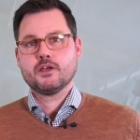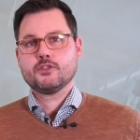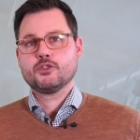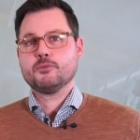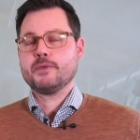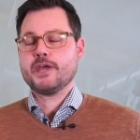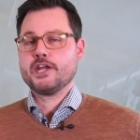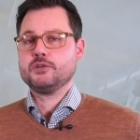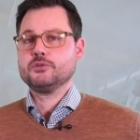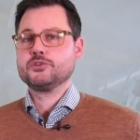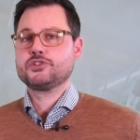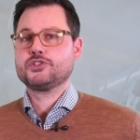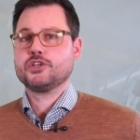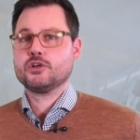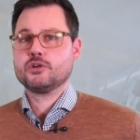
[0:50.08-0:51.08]
The manual
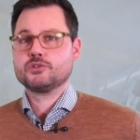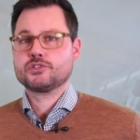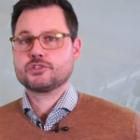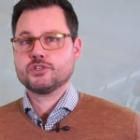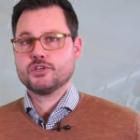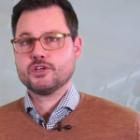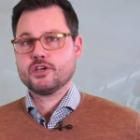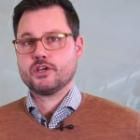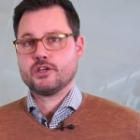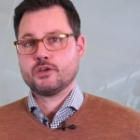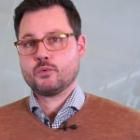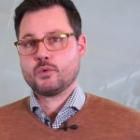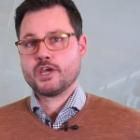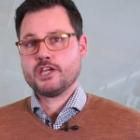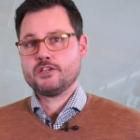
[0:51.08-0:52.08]
shows a
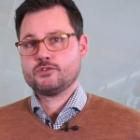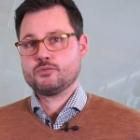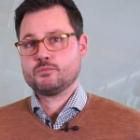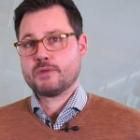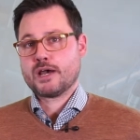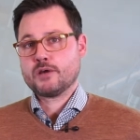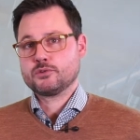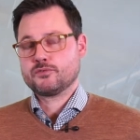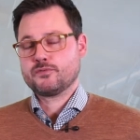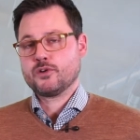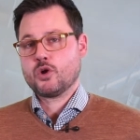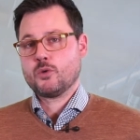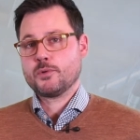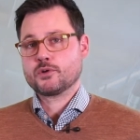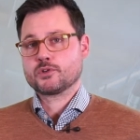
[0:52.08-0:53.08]
way to mount the
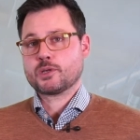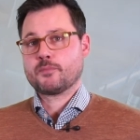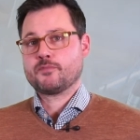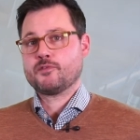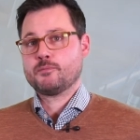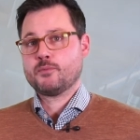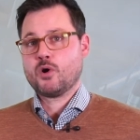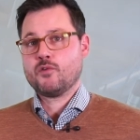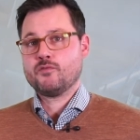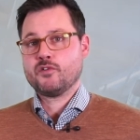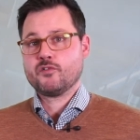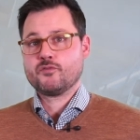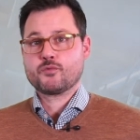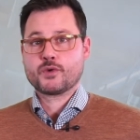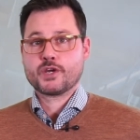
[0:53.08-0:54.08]
flow meter on top of the ball
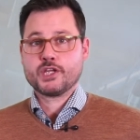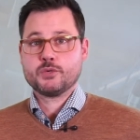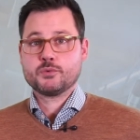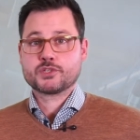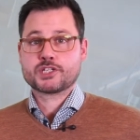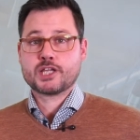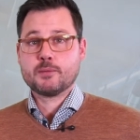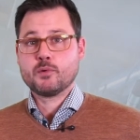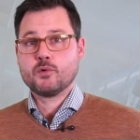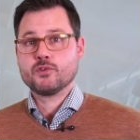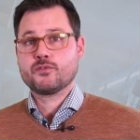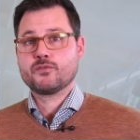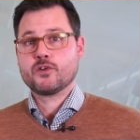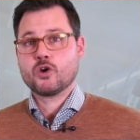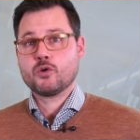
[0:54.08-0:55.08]
valve where you assemble the
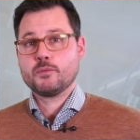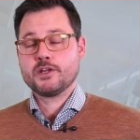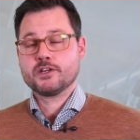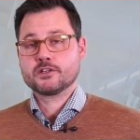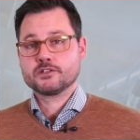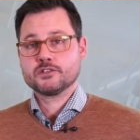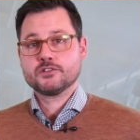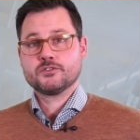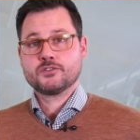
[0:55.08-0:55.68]
flow meter